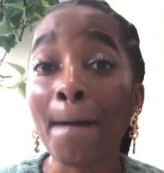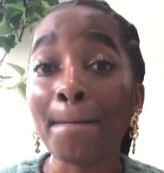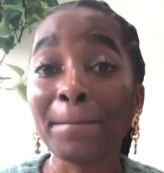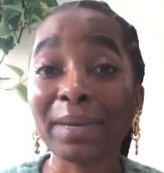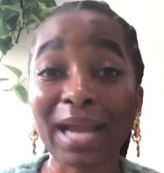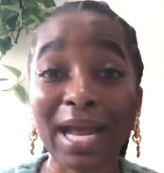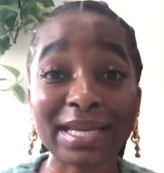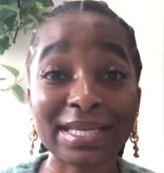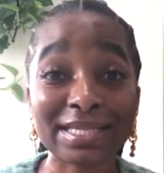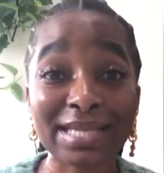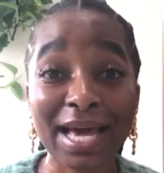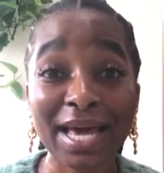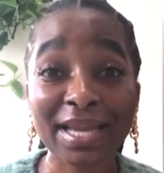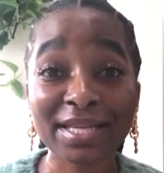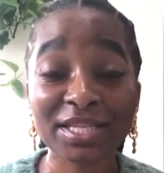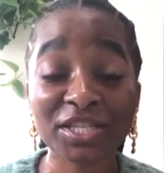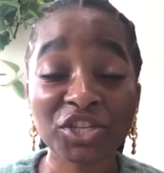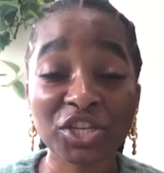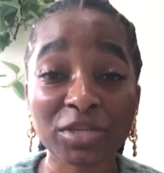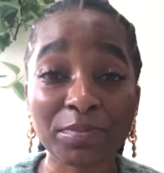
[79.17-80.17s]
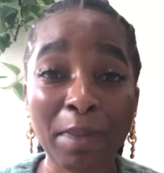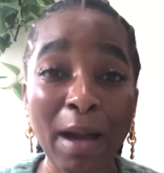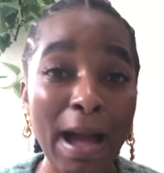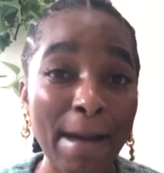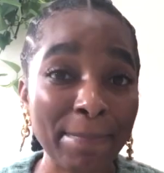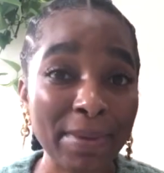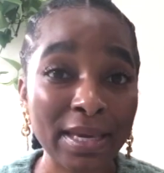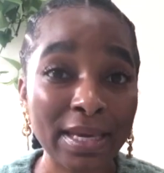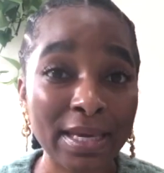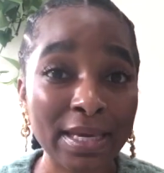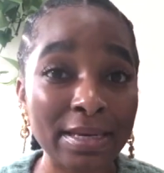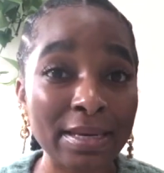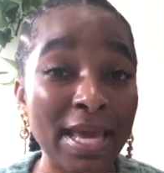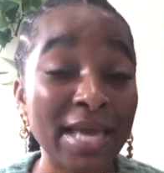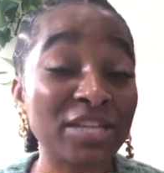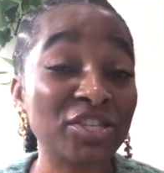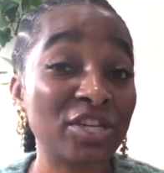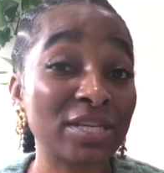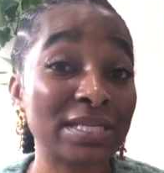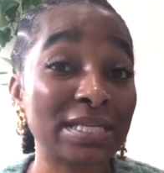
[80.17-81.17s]
but I decided to just pop in
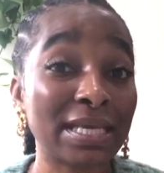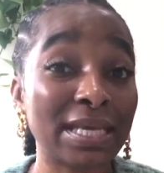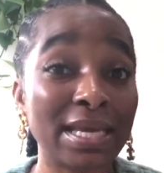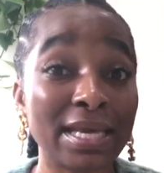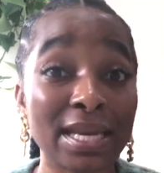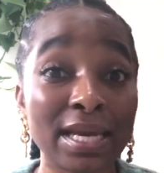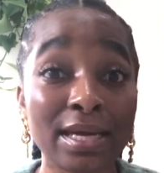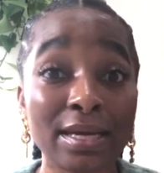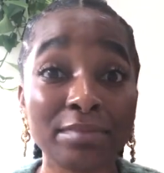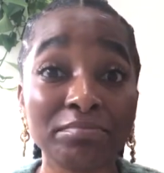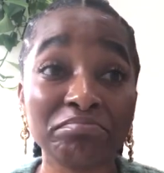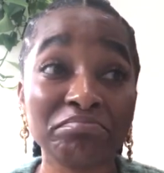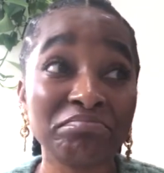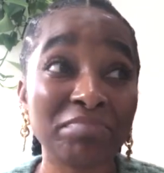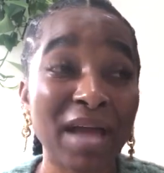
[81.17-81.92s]
and just get a